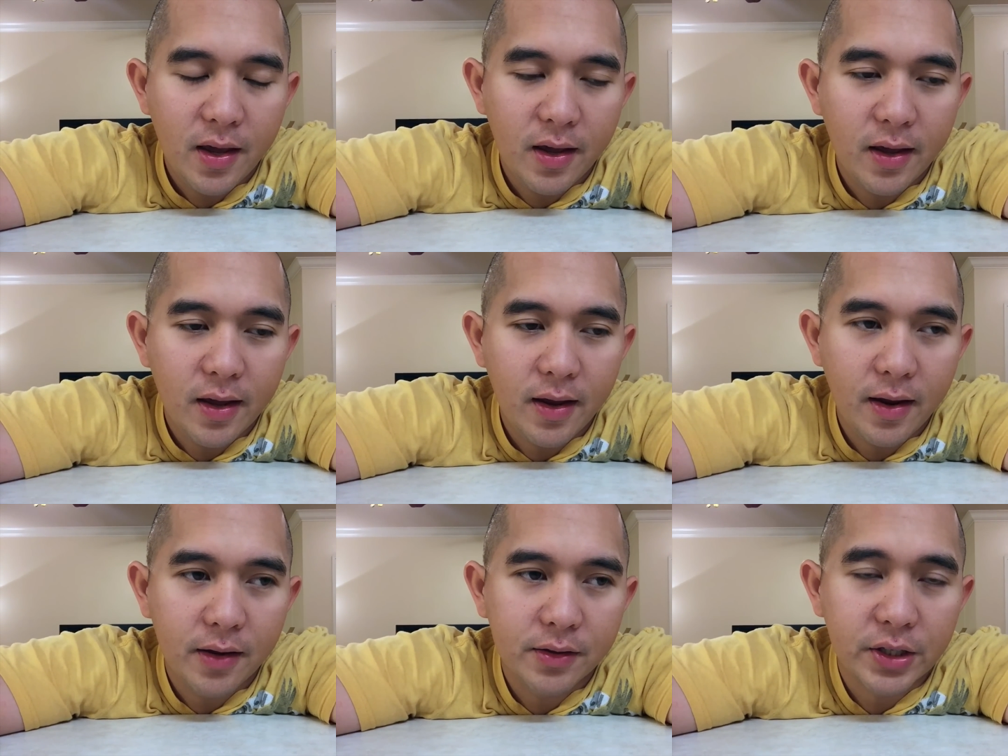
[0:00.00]

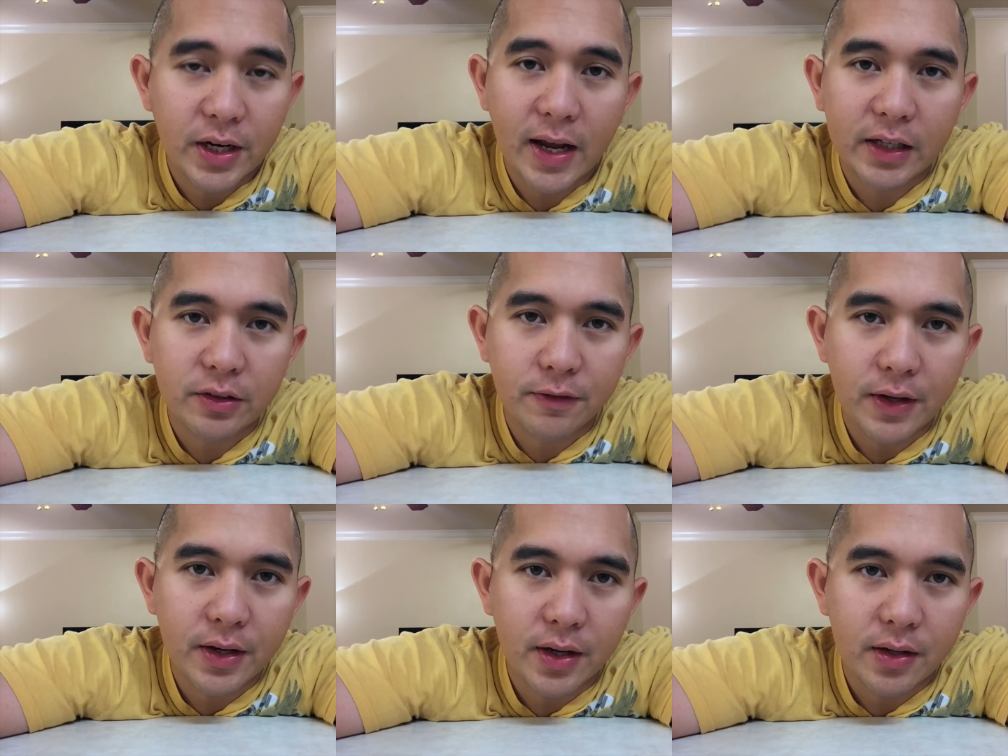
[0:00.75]
And they're going to
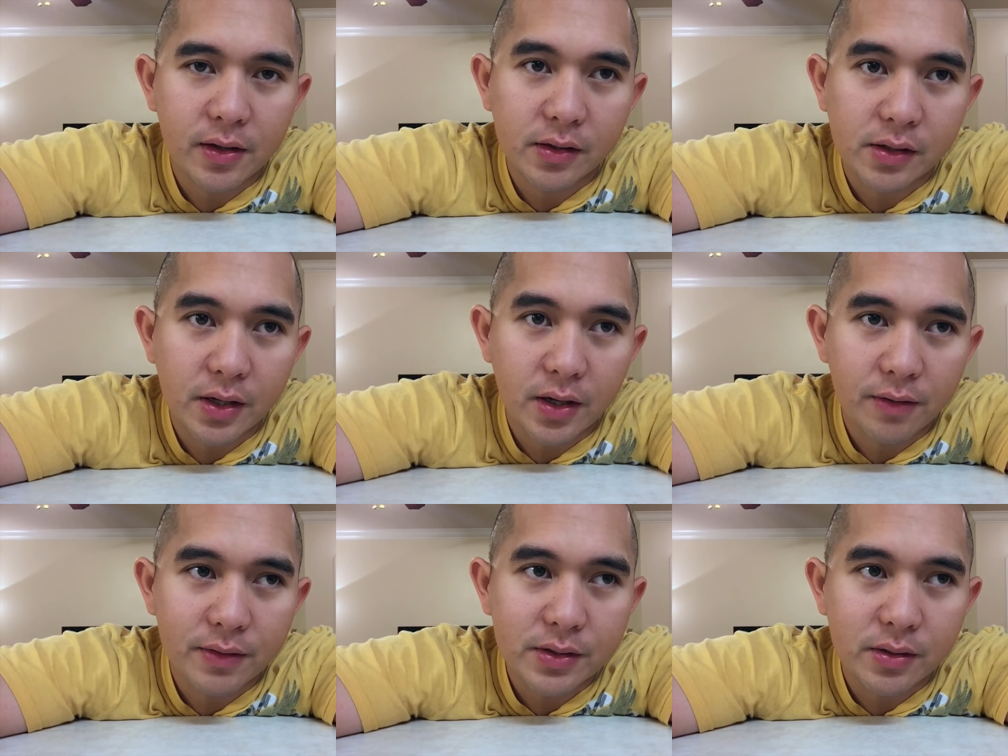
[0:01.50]
activate it and they
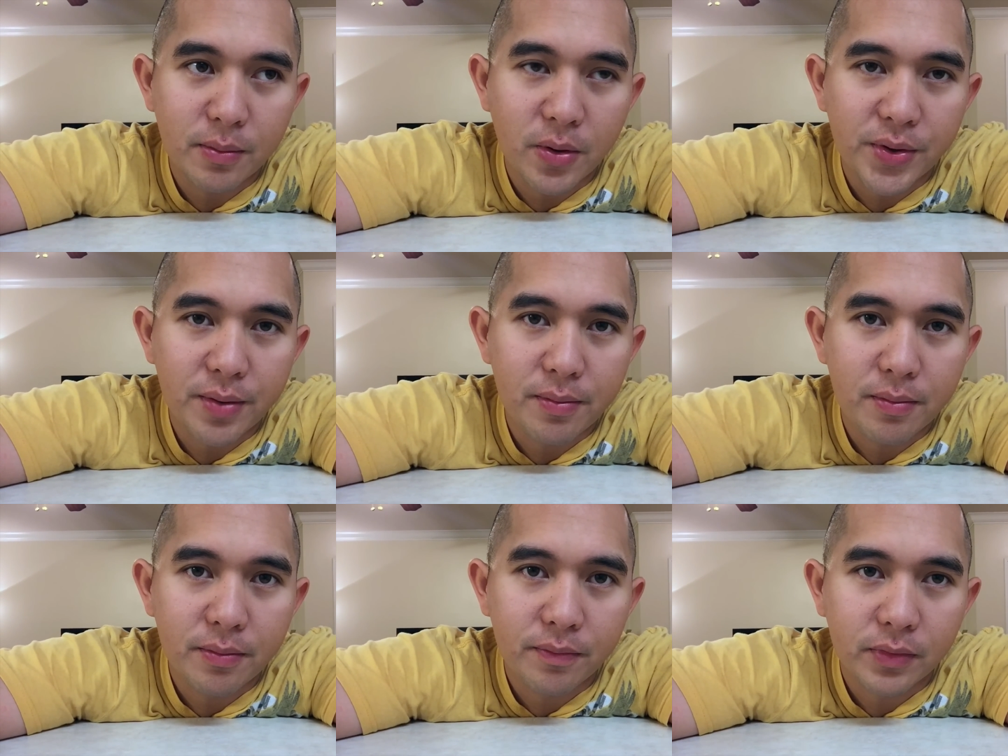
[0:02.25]
gave us the
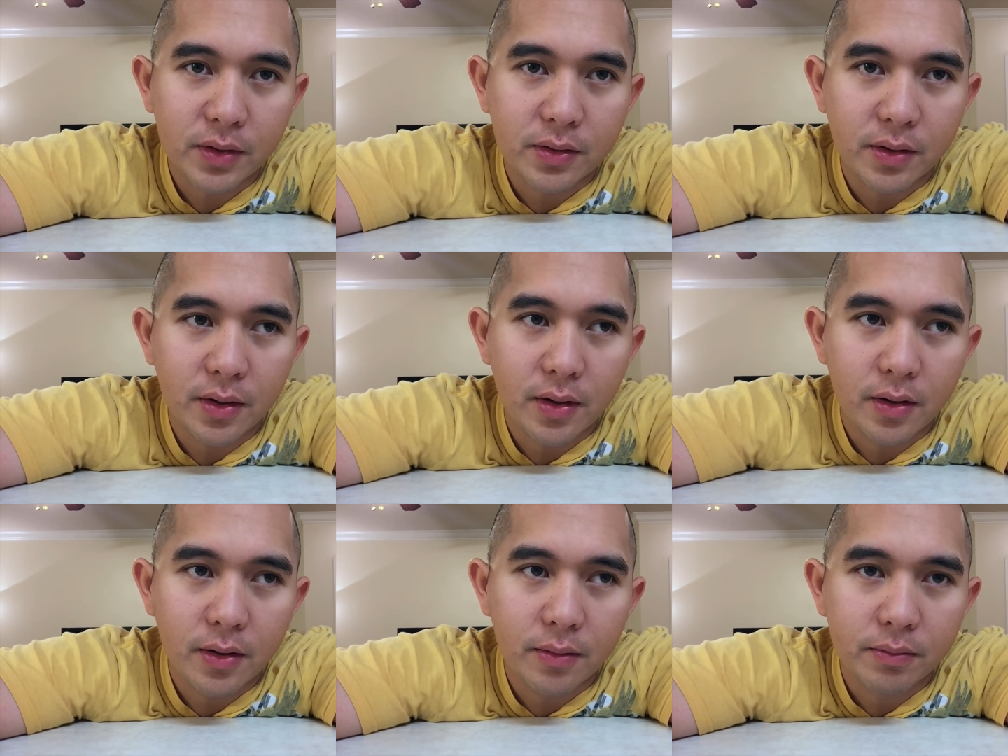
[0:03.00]
modem,
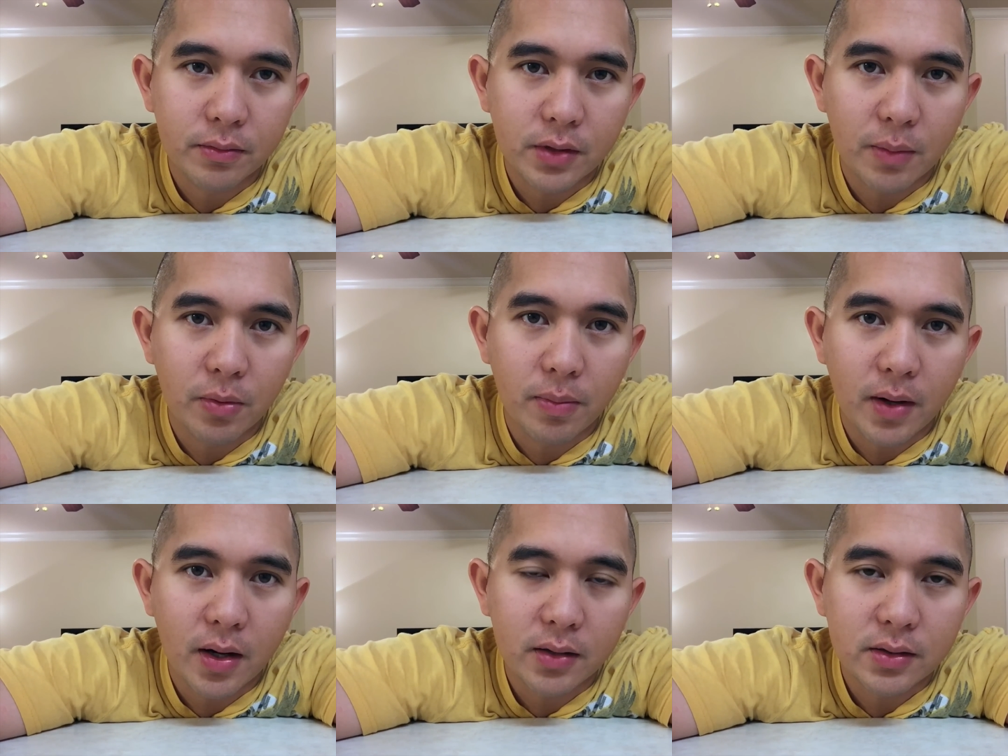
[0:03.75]
the cable
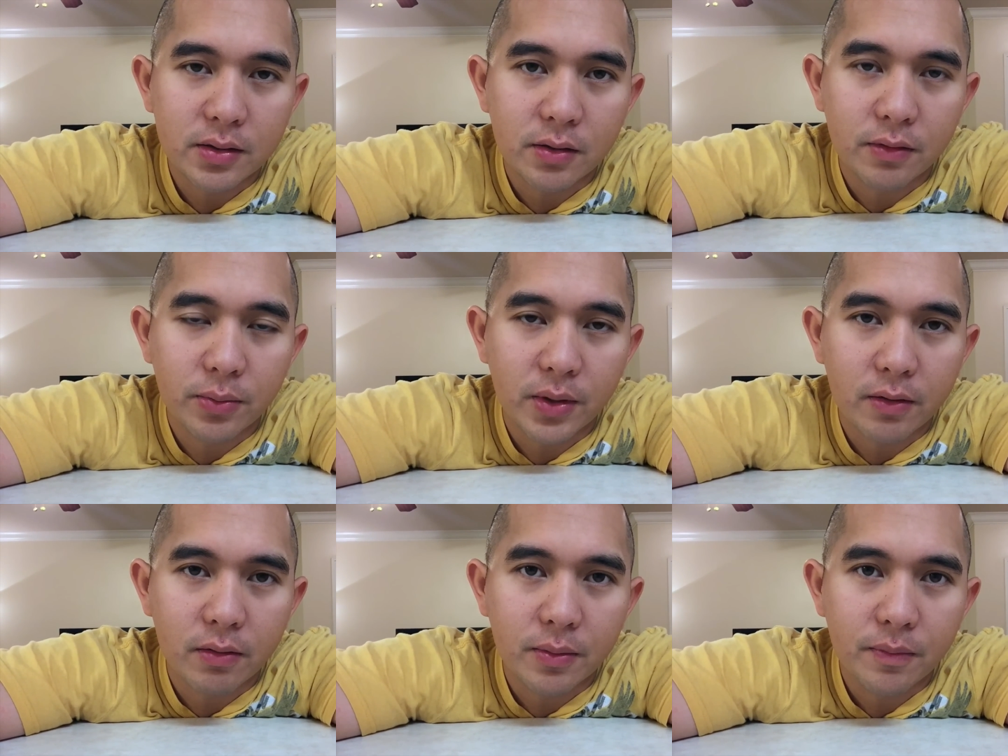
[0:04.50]
box, the TV,
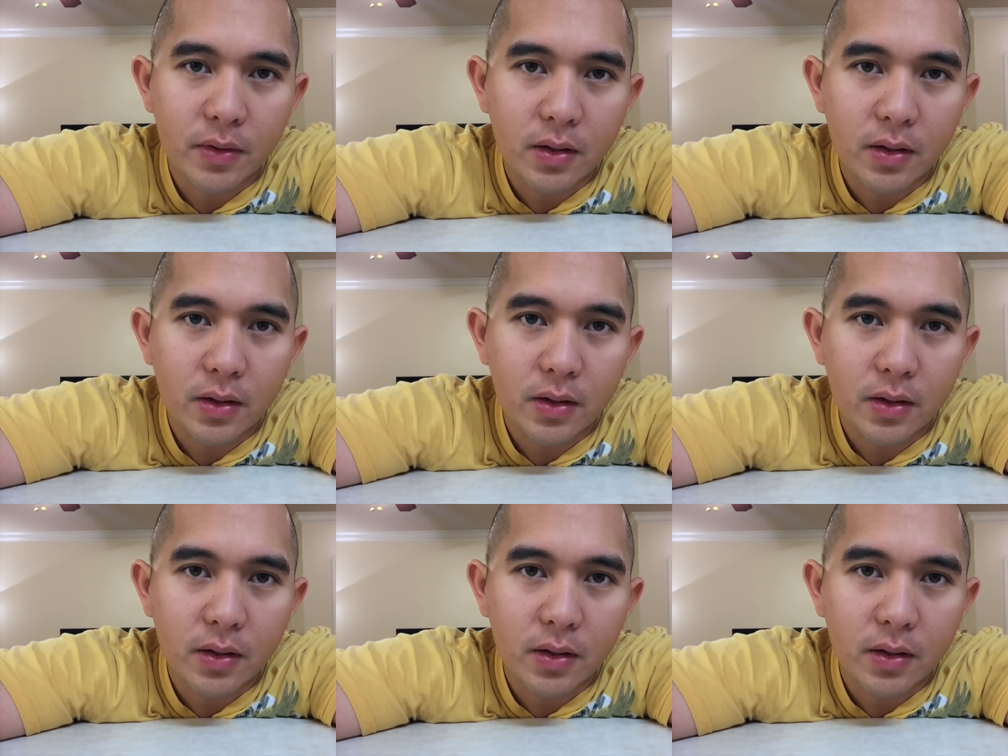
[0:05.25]
whatever.